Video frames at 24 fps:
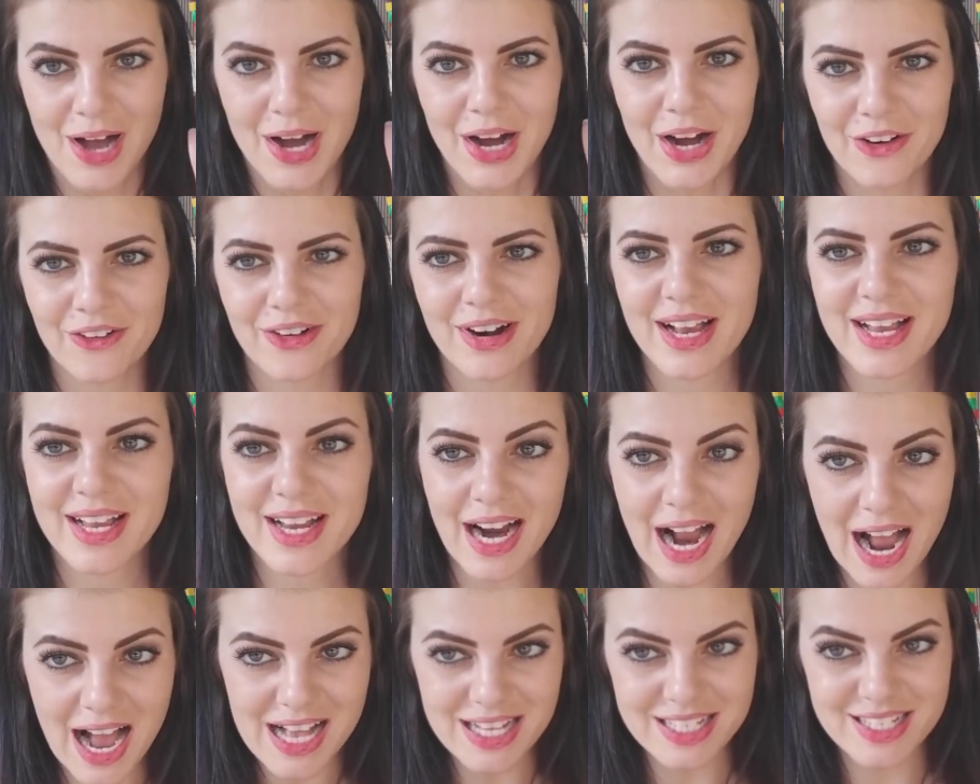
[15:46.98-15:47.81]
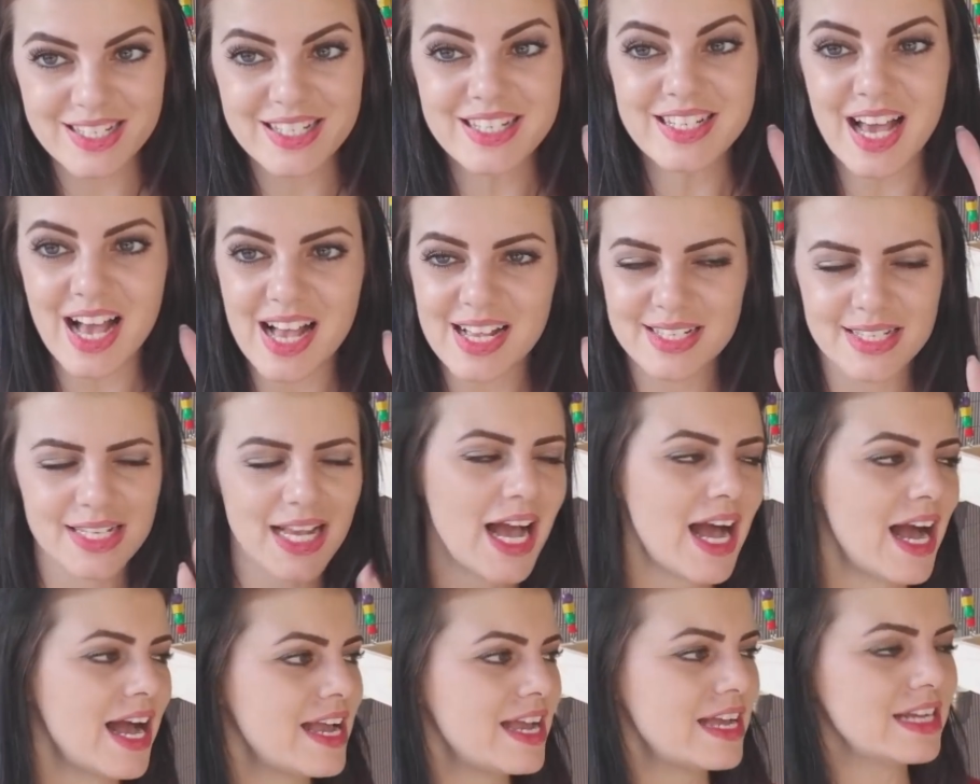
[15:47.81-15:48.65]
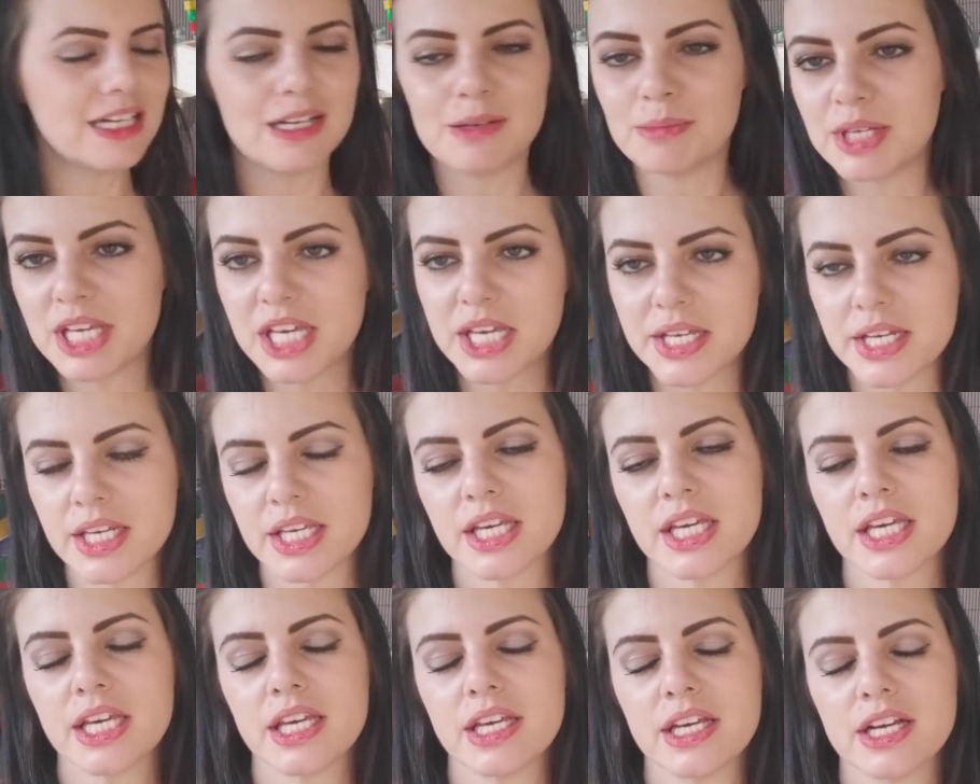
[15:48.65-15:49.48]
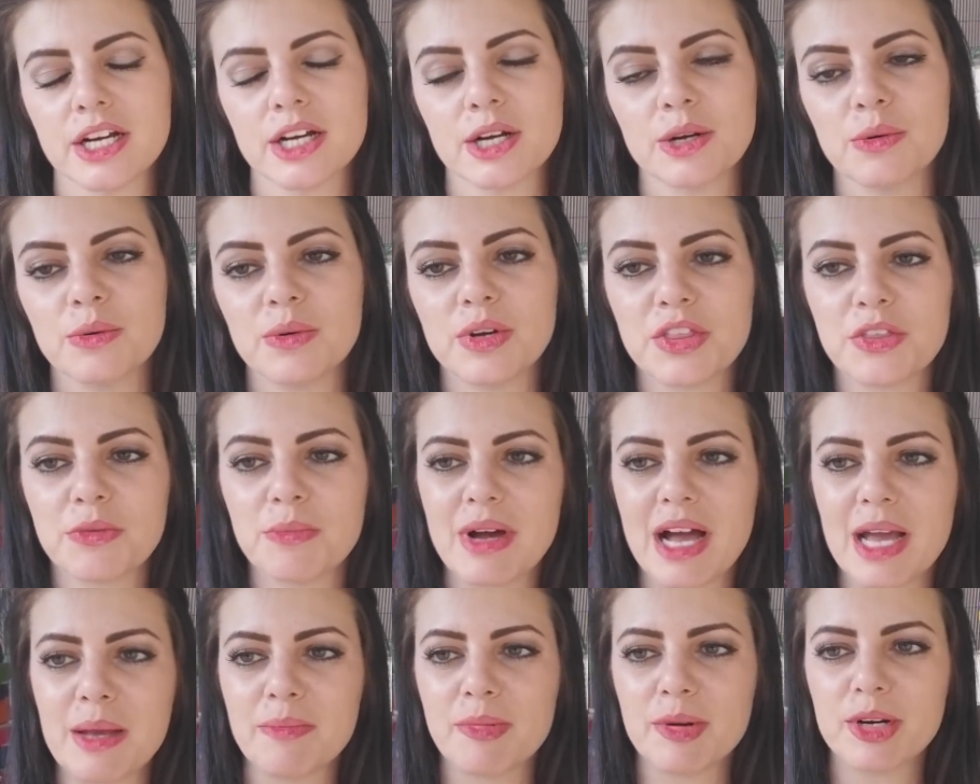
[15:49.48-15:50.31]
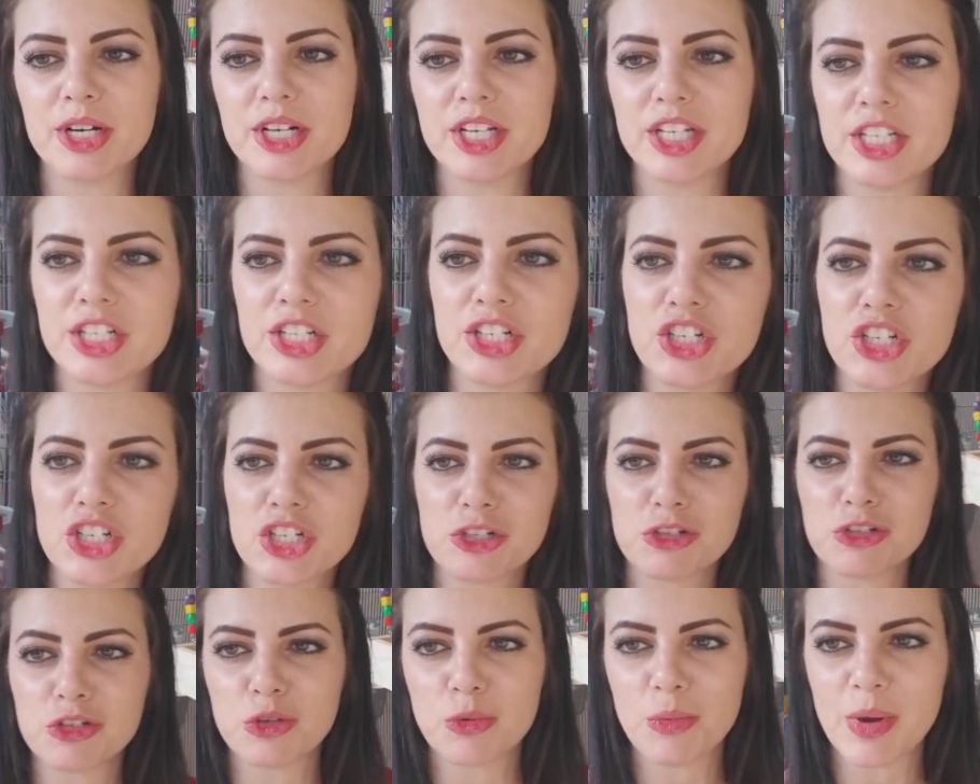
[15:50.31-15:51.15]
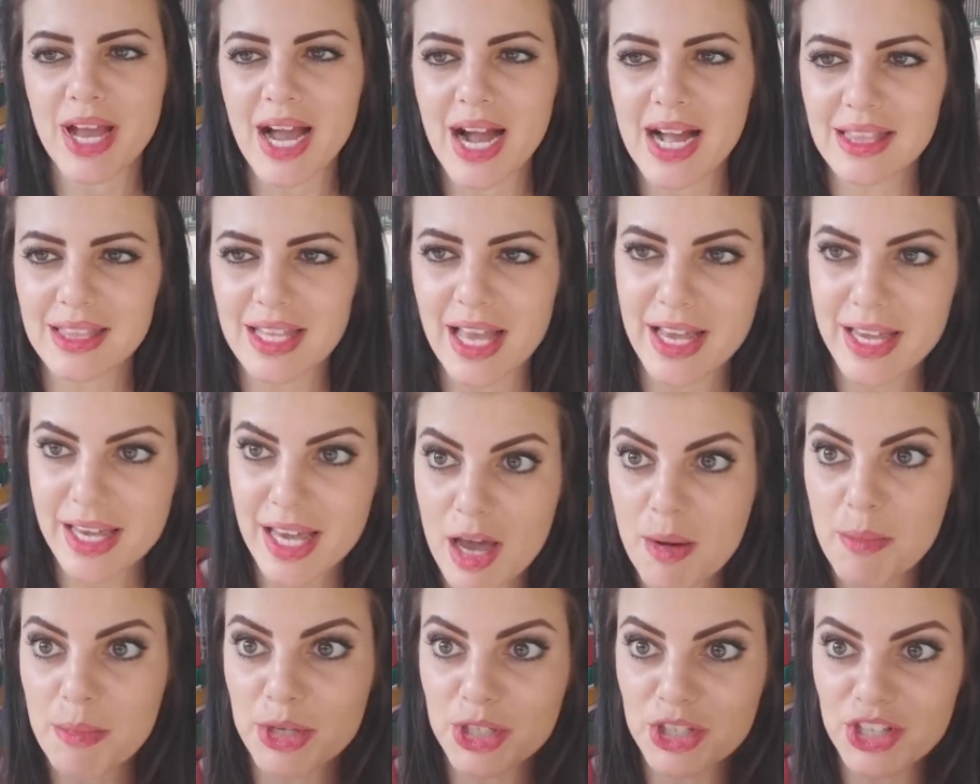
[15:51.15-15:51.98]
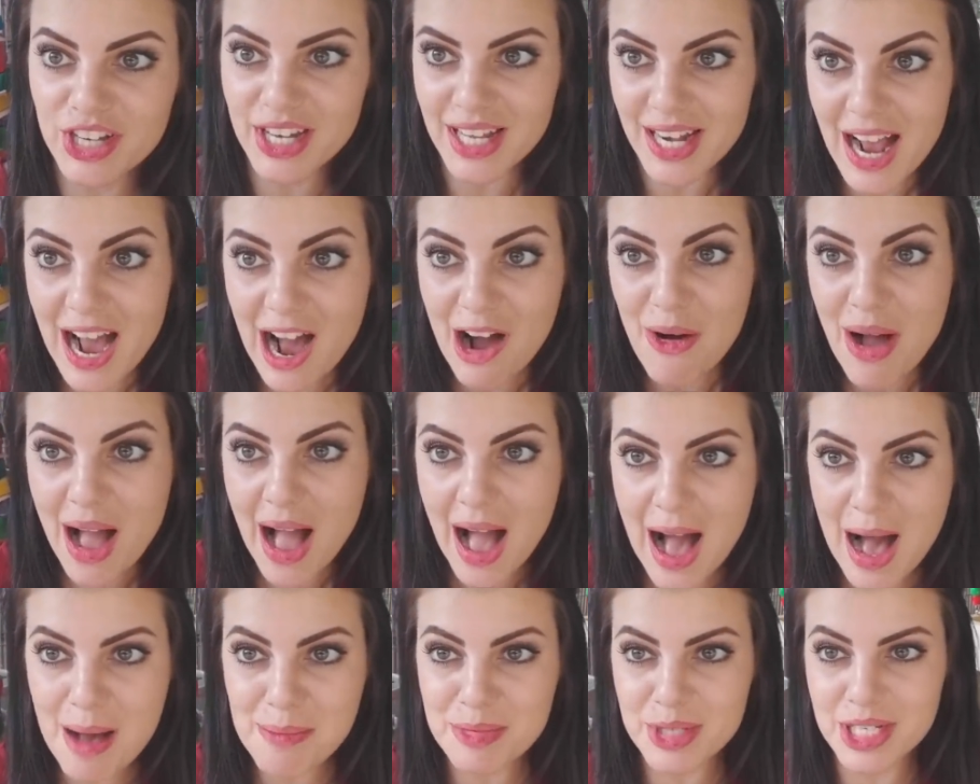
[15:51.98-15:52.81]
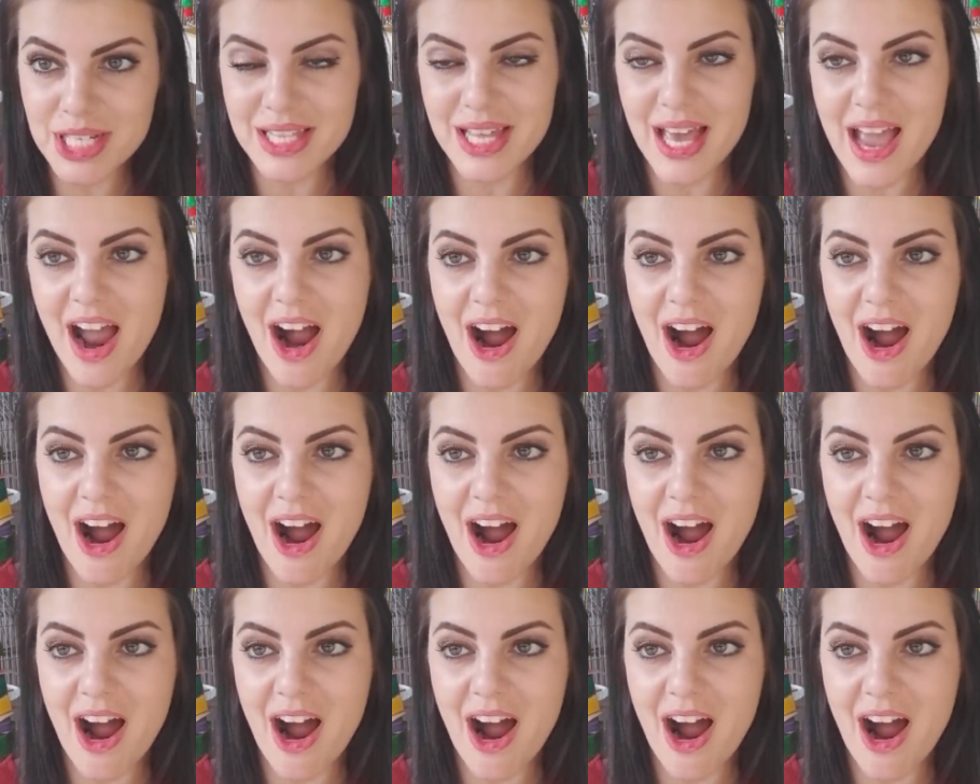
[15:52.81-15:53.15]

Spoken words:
All right, guys. Yes, I am in here with my birdies just the way I like it. But look at how happy they